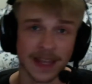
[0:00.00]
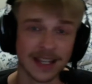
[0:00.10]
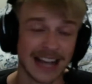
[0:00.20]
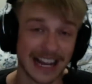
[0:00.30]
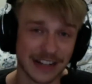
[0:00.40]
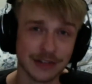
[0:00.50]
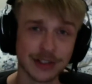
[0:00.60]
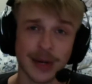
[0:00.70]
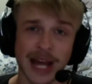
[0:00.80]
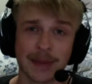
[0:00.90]
I do know
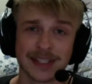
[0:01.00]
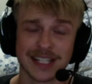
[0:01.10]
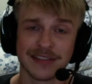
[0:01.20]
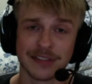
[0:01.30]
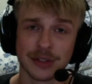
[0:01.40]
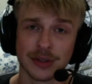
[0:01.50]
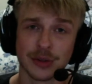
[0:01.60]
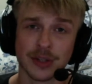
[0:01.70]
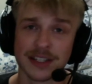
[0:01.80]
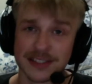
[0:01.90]
what happens if you
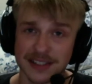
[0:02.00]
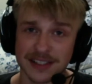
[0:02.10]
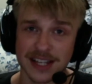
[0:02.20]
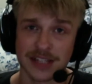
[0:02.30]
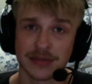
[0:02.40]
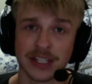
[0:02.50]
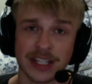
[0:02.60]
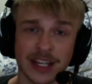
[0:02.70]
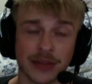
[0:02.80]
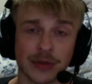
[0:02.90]
successfully
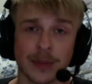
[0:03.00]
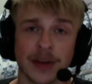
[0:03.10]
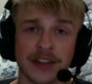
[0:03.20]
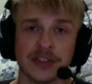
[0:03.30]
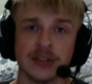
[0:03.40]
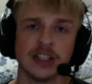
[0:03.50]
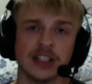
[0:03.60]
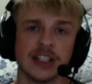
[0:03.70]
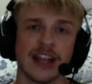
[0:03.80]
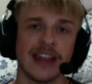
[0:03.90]
get through a puzzle,
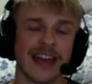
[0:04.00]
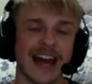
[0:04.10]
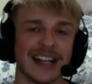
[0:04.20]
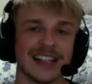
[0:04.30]
and that is